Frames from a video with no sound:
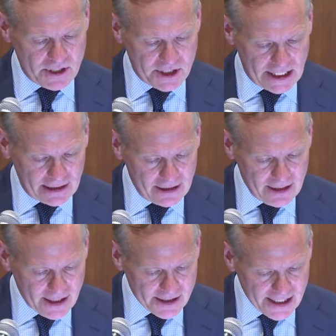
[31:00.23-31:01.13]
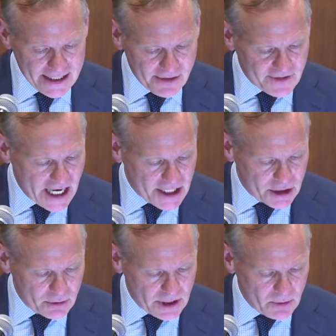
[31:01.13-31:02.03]
reasoning, a sense of
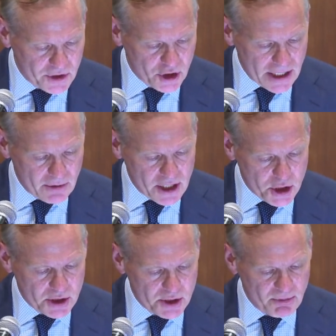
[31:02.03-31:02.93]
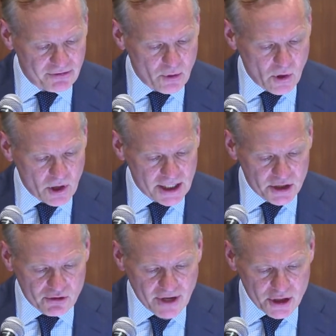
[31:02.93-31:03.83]
continuity with generations before can
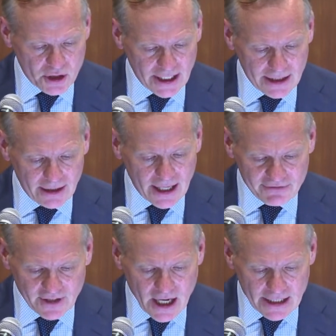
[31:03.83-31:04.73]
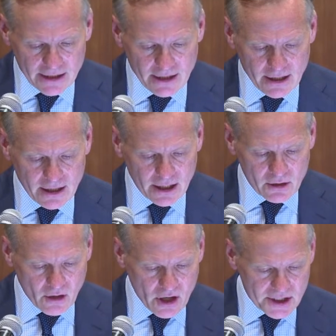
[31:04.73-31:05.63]
stretch like a lifeline
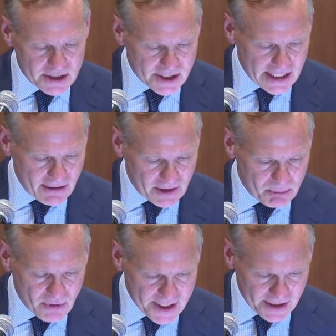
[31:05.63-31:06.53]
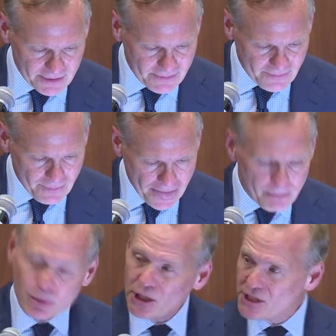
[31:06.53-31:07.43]
across the scary present." The
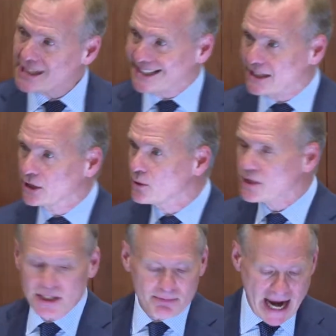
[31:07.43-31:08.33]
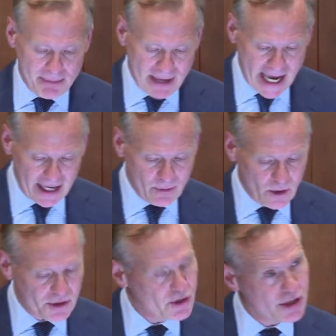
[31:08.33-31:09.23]
books in Lewis's backpack
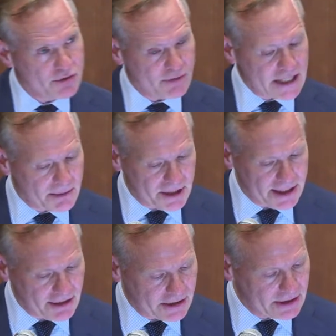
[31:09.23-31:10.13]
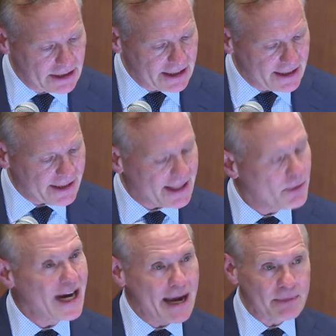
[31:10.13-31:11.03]
weren't just reading material, they
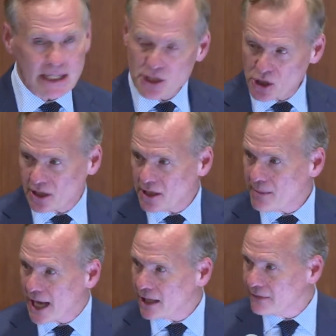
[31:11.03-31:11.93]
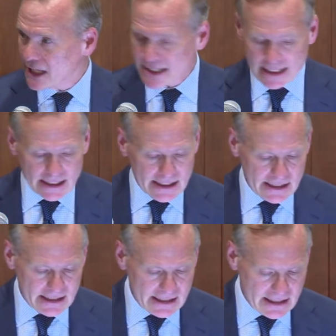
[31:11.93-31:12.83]
were ammunition in the battle of ideas.
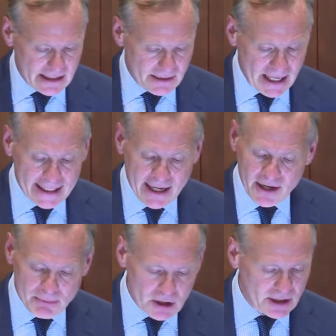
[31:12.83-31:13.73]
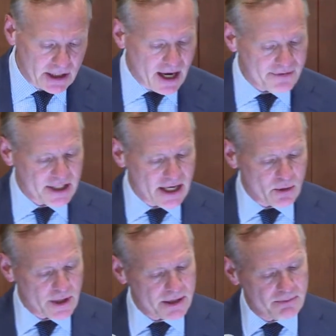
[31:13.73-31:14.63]
By carrying Merton and
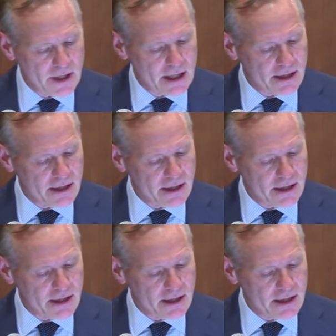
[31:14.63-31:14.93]
Hofstadter with him